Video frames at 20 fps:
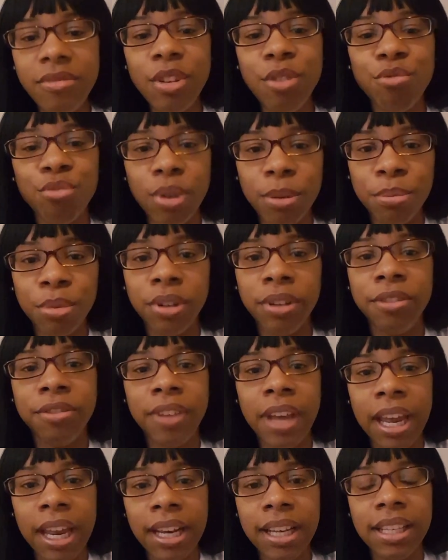Ripple
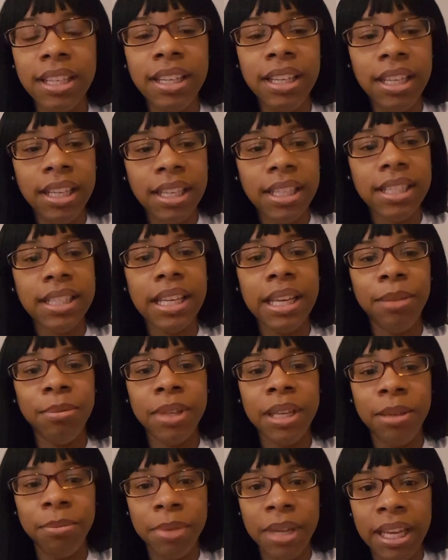effect. Same
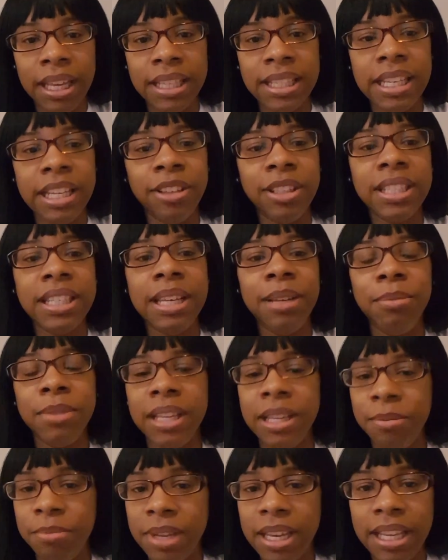thing passed
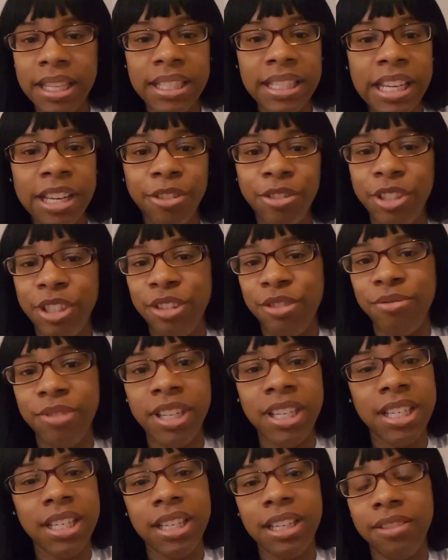down
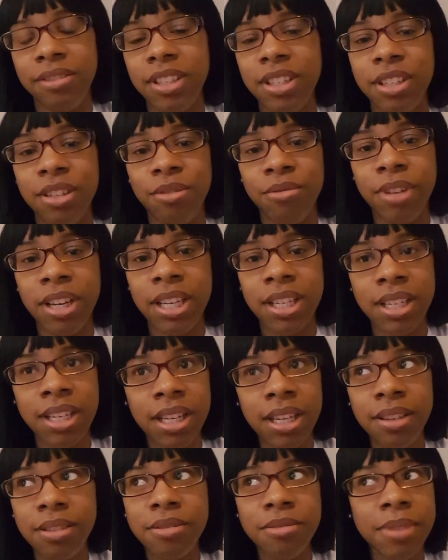generation after generation.
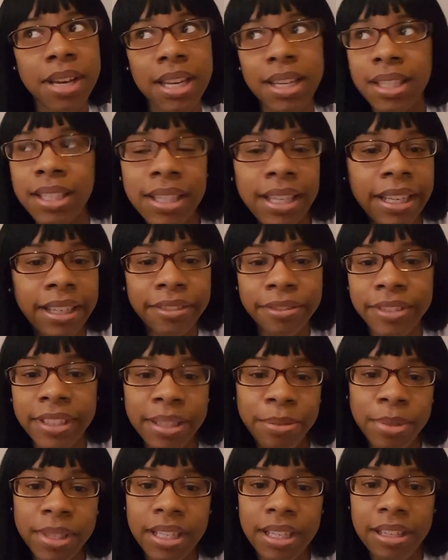And nobody's thinking for
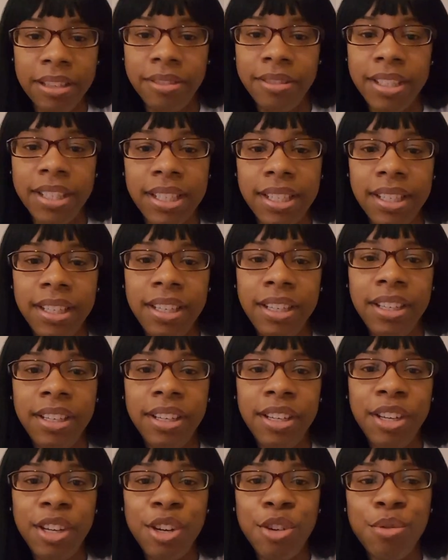themselves.
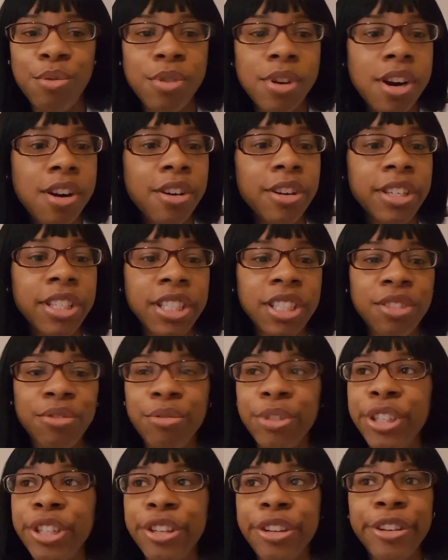We're all just
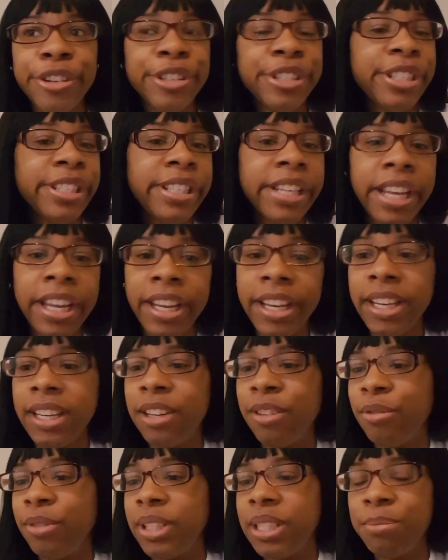regurgitating
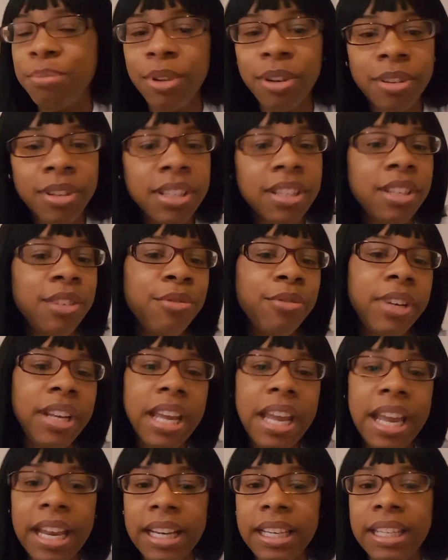and responding and
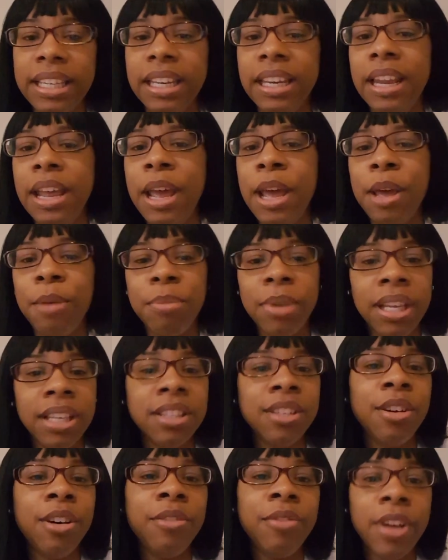reacting
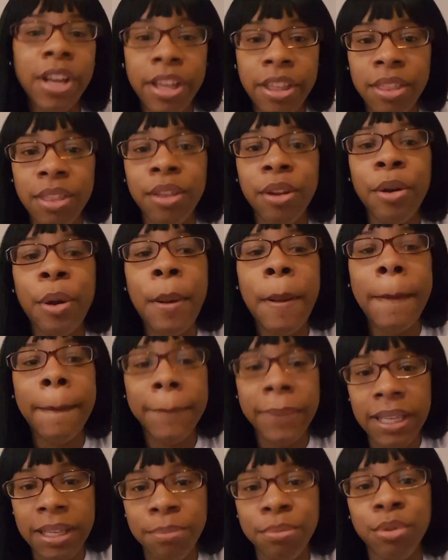based off other
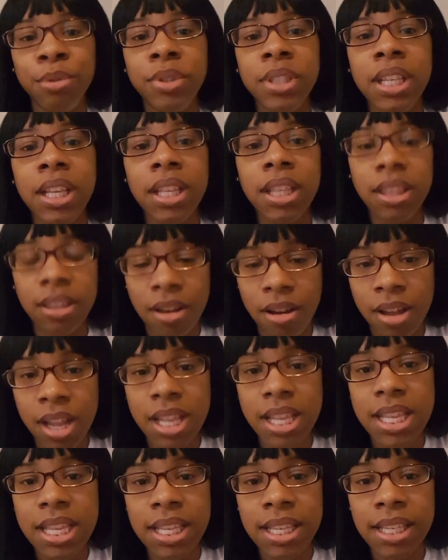people's thoughts.